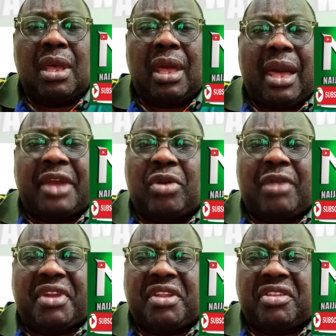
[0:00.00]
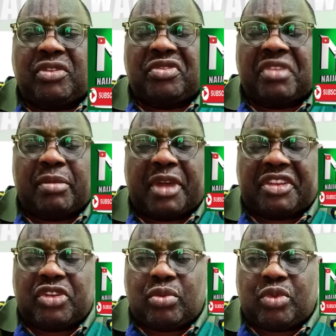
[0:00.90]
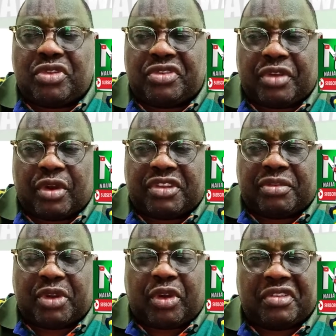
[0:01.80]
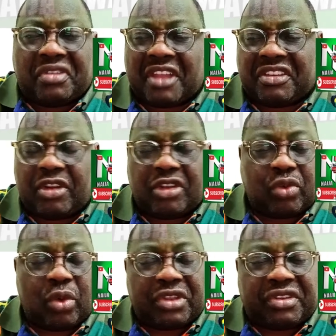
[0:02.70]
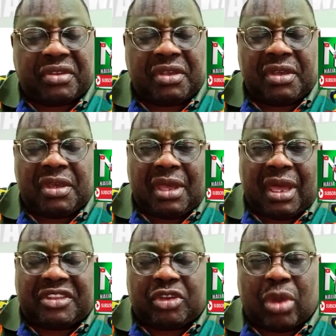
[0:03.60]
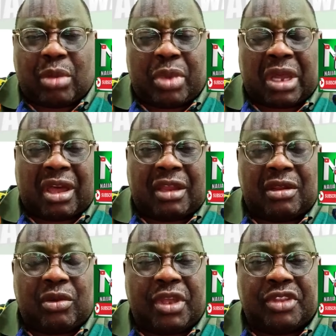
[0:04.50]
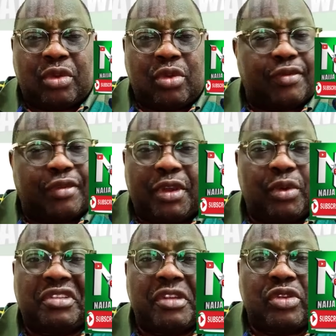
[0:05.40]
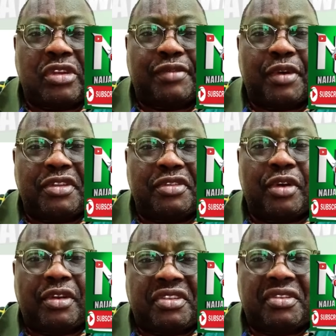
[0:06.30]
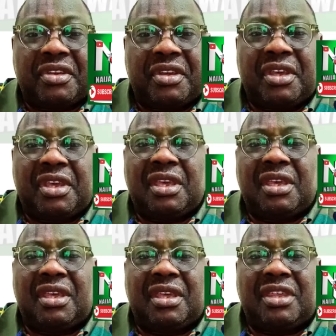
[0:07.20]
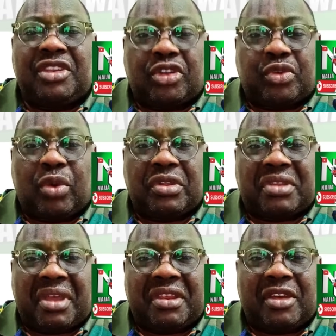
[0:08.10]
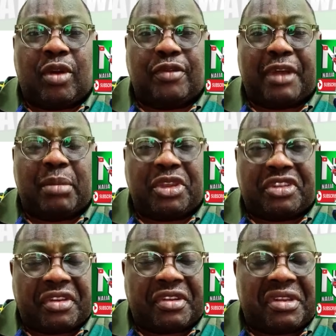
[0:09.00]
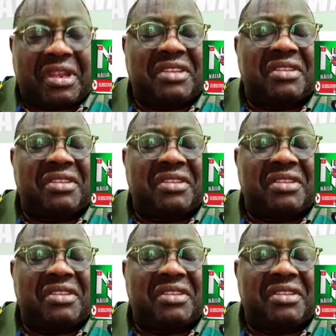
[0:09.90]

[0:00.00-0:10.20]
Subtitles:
I don't have anything to say about Tinubu results, because that's not what Atiku Abubakar went to look for. He wasn't looking for results. He just wanted a confirmation that